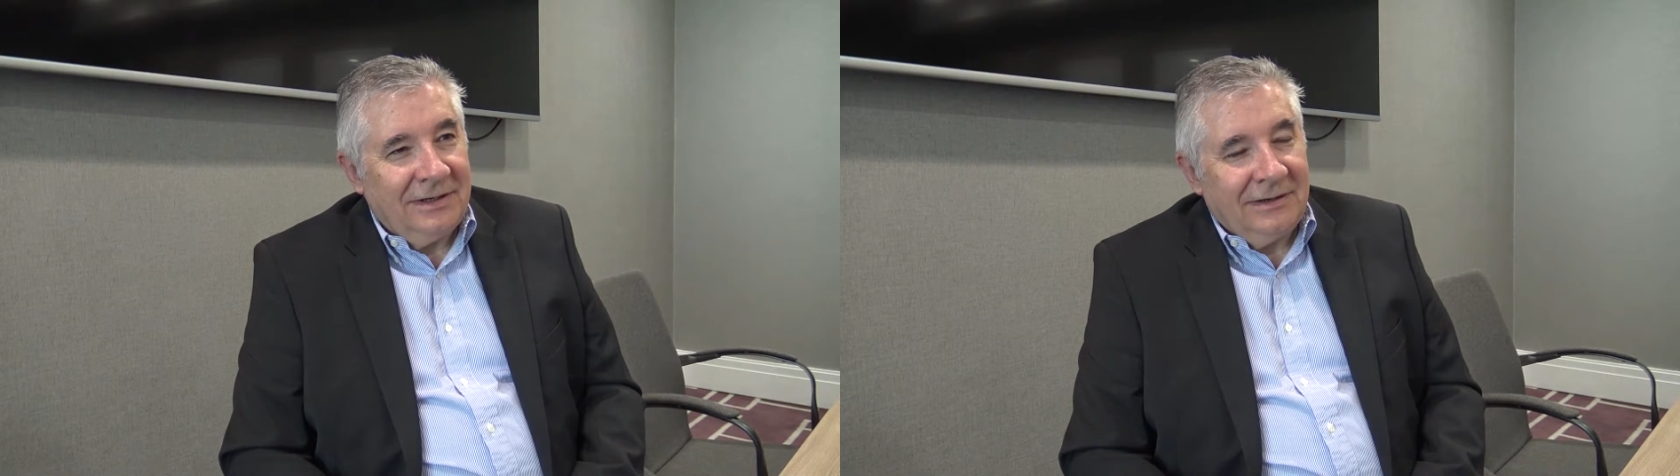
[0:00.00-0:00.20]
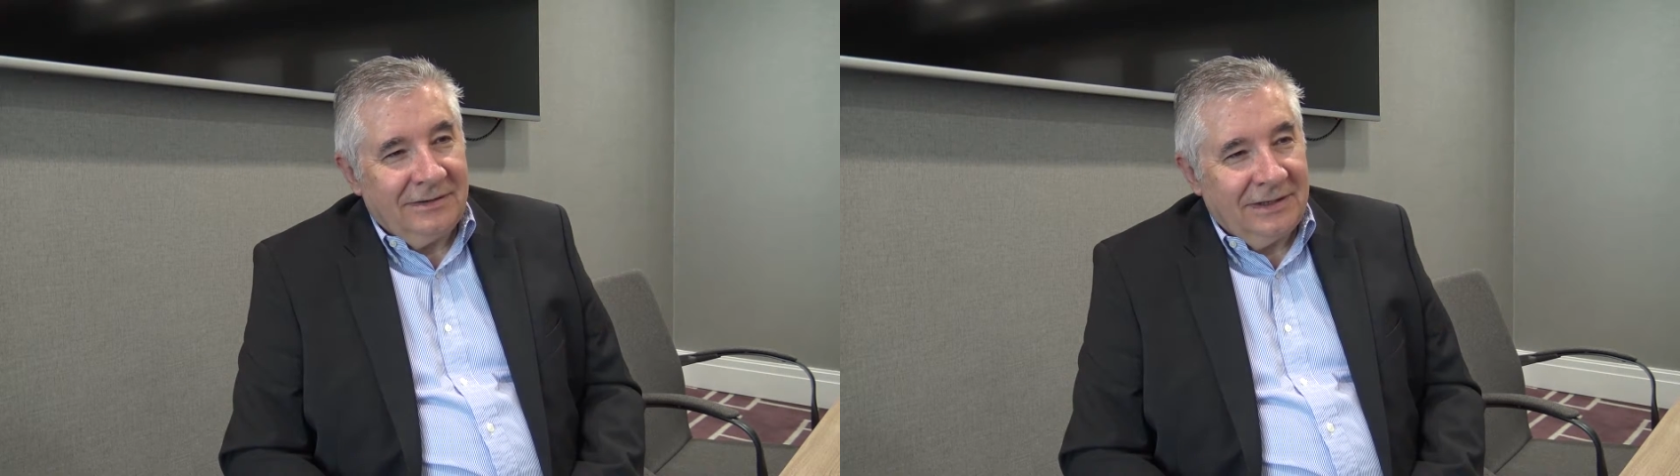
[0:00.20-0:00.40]
We
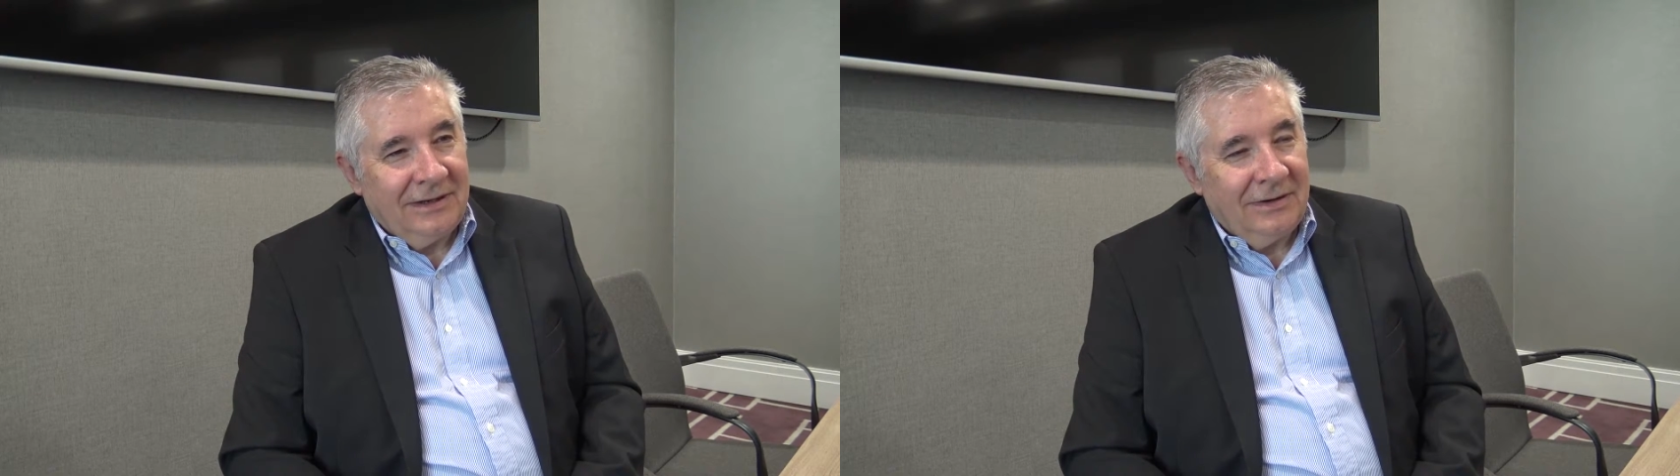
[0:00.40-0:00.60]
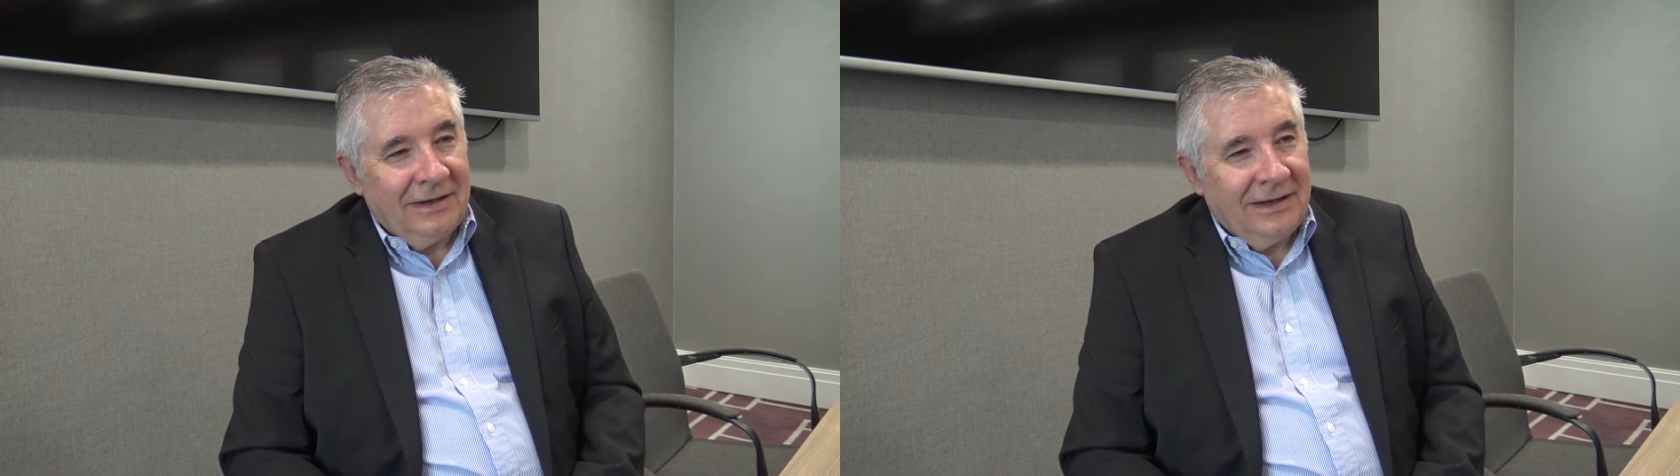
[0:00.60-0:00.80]

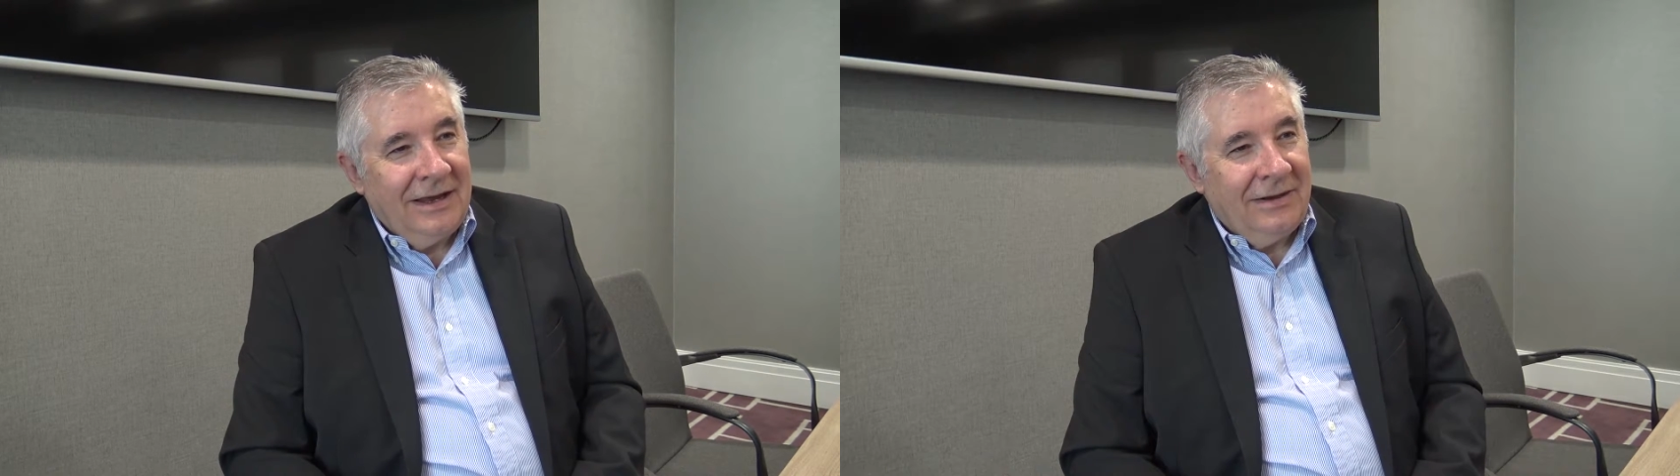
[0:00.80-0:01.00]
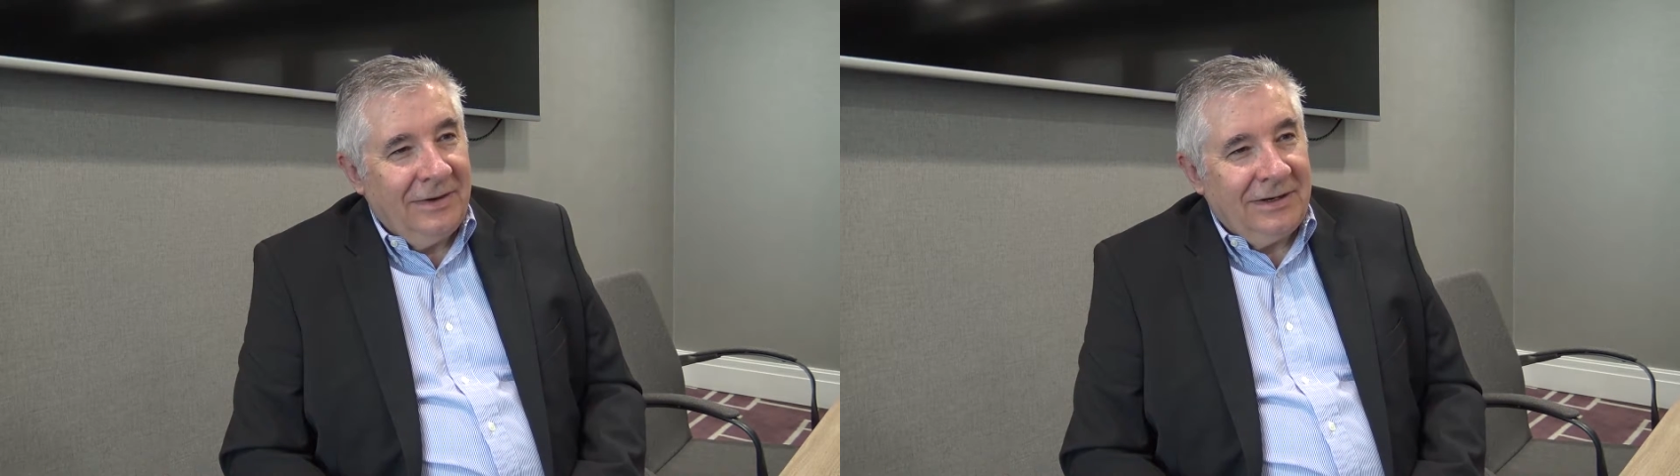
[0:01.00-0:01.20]

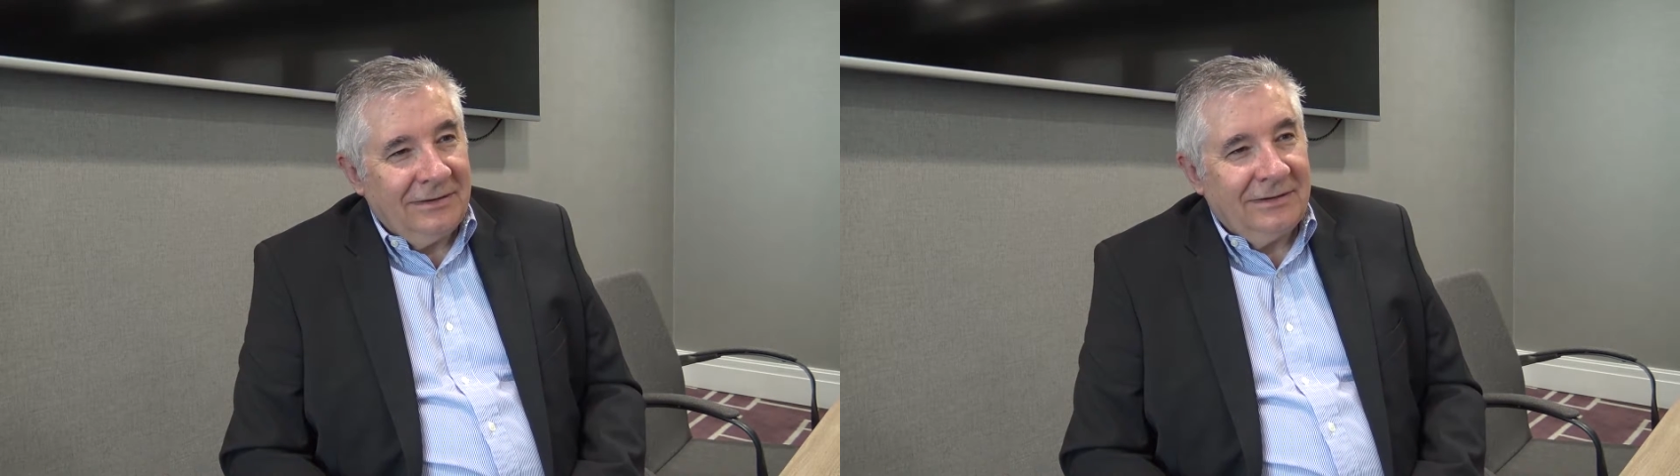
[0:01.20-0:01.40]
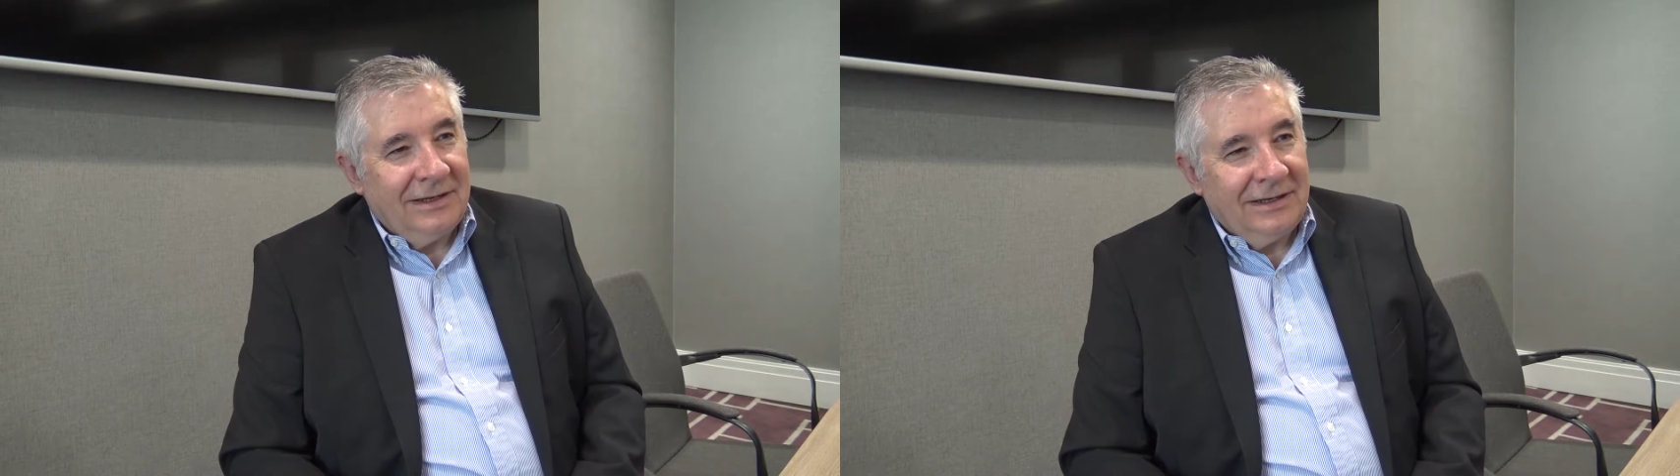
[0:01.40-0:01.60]

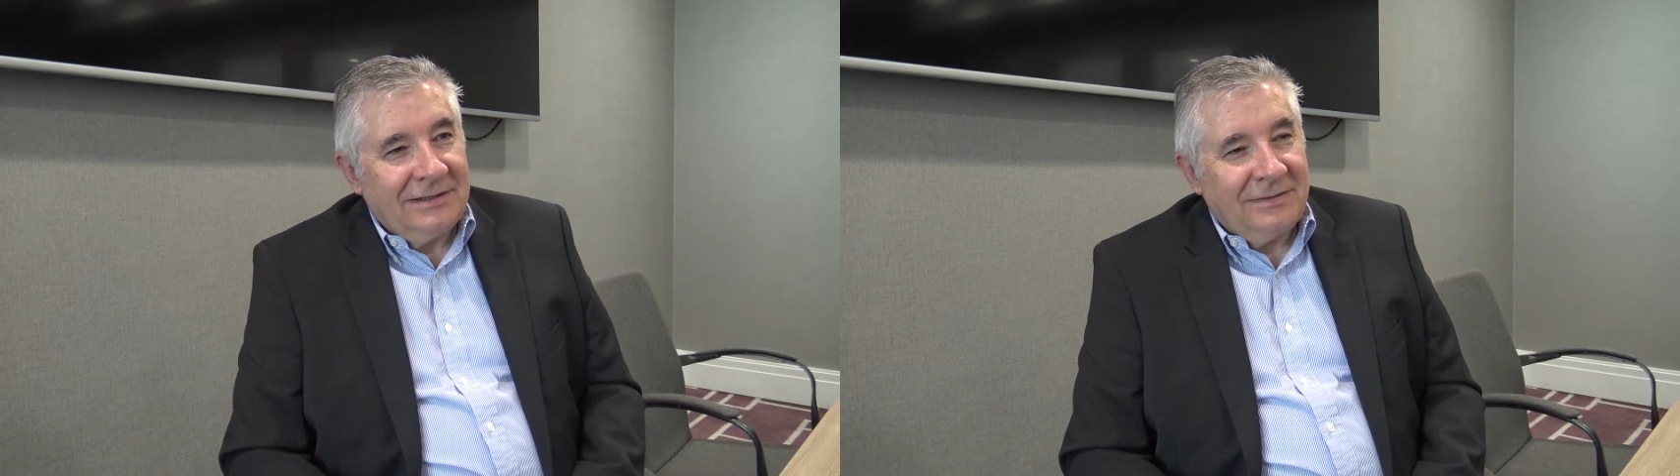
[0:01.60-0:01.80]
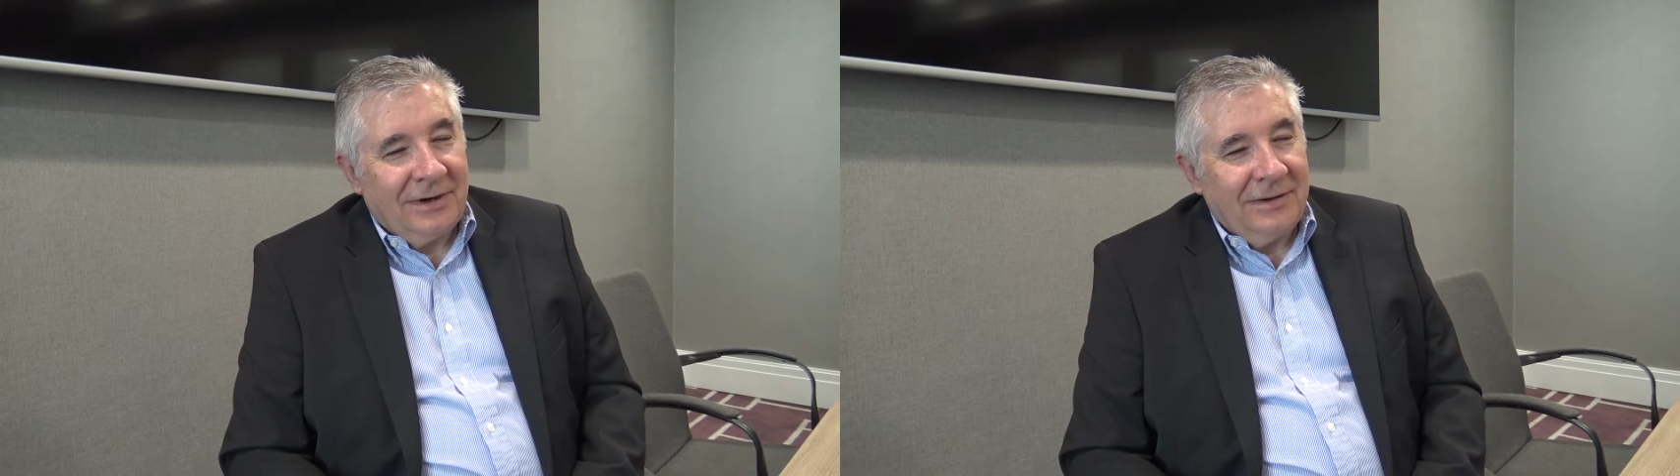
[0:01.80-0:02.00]
don't think
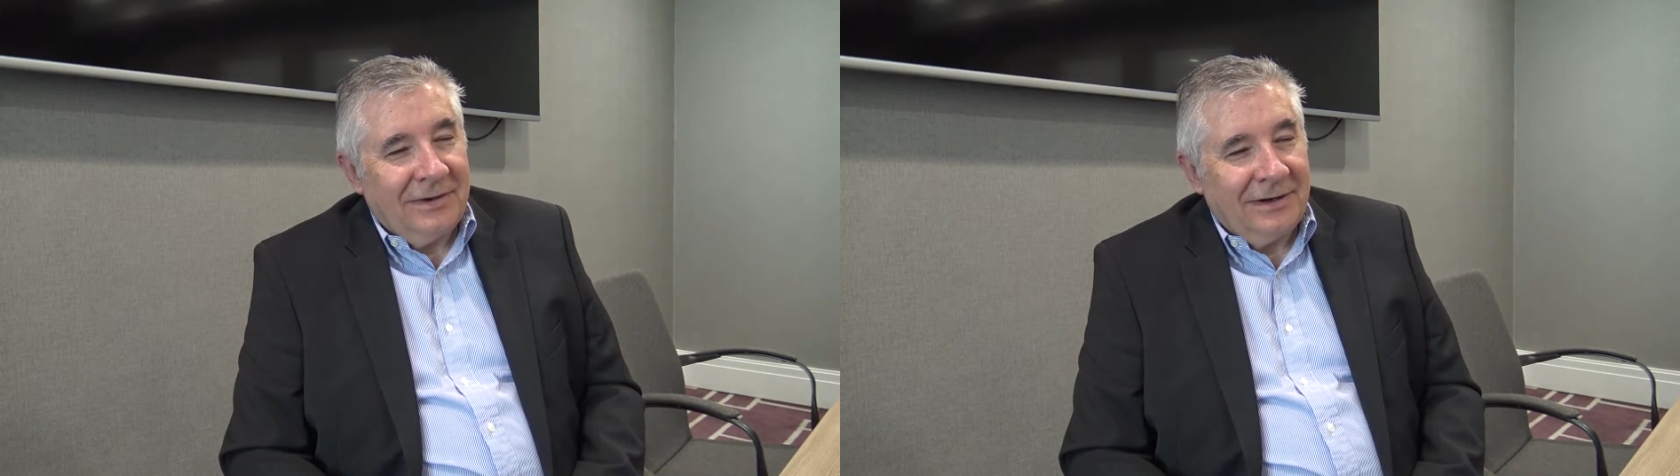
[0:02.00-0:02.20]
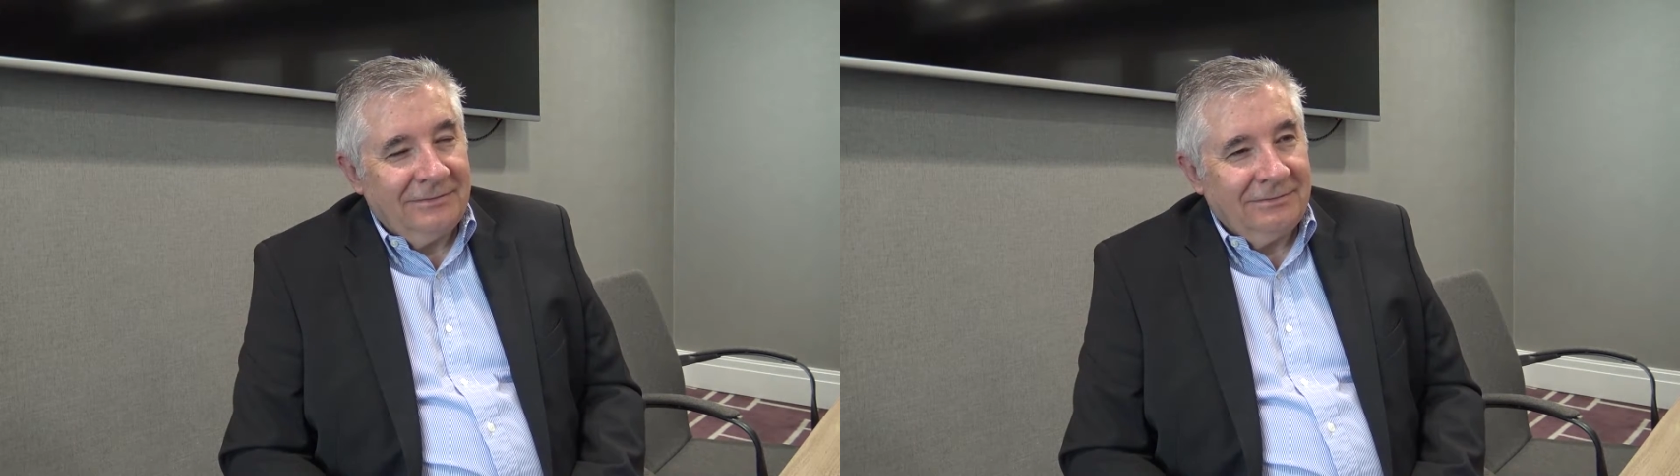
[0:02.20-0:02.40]
it's appropriate.